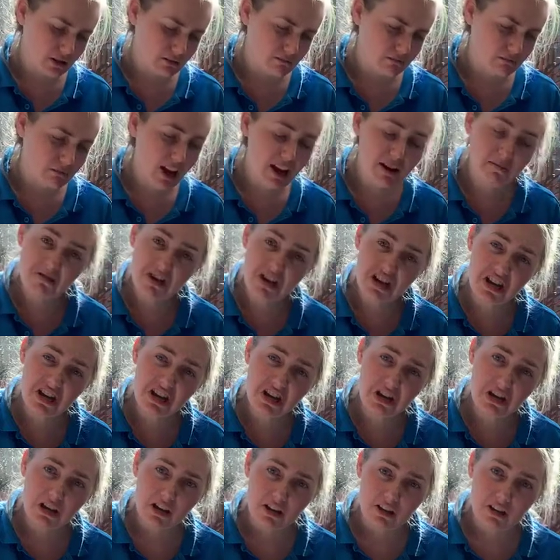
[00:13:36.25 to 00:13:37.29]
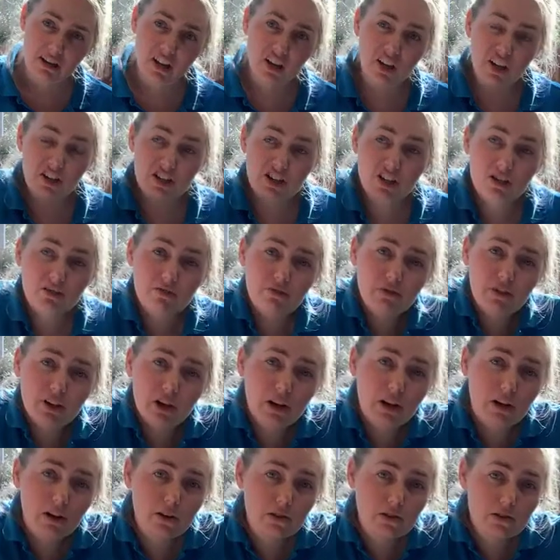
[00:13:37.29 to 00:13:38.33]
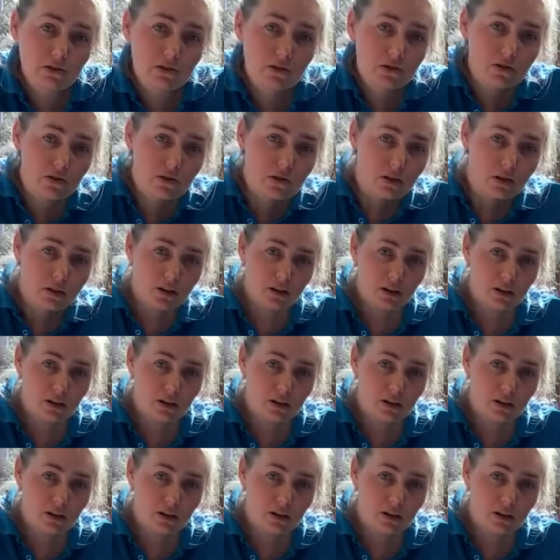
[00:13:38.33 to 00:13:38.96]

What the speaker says: Maybe it just floats.